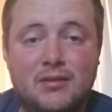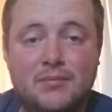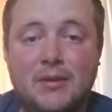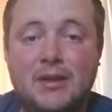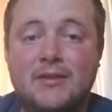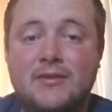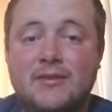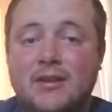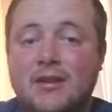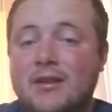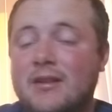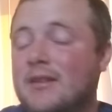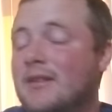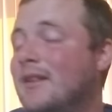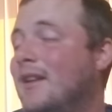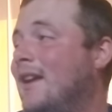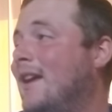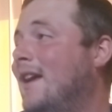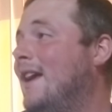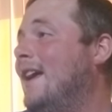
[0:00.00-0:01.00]
My son
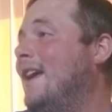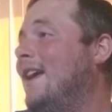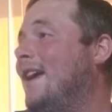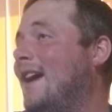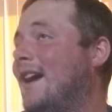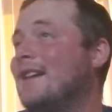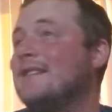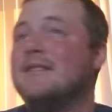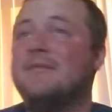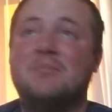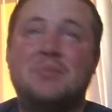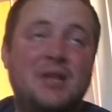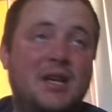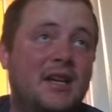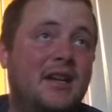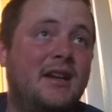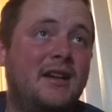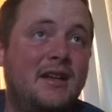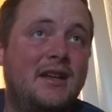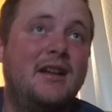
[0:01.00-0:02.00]
hasn't played
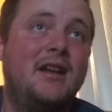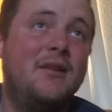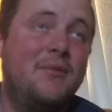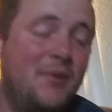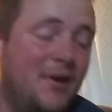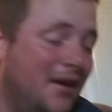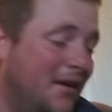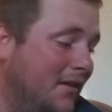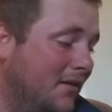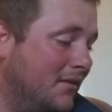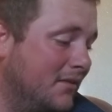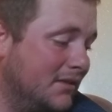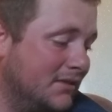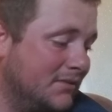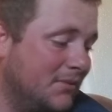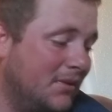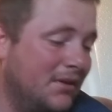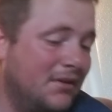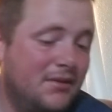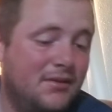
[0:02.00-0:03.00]
it in a while, is
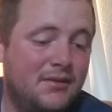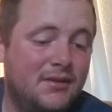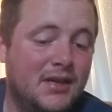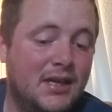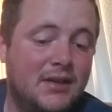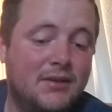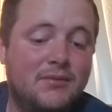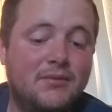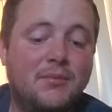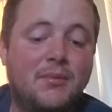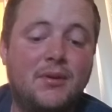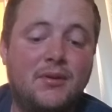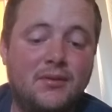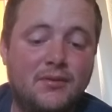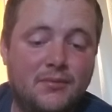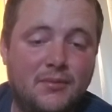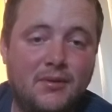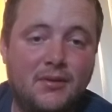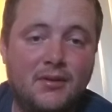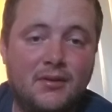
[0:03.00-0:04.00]
what her words
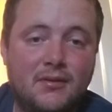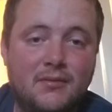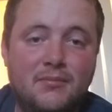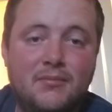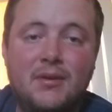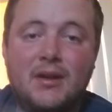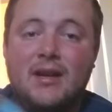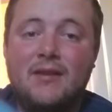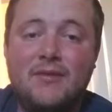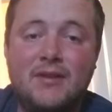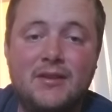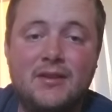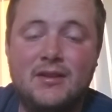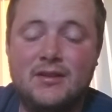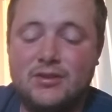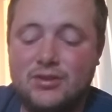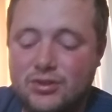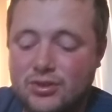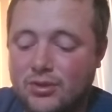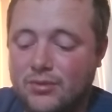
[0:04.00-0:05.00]
were, but everything
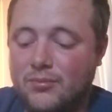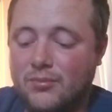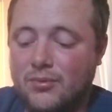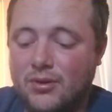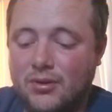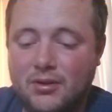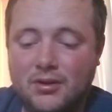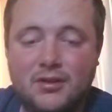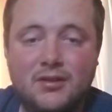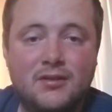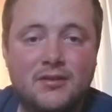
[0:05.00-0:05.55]
should work.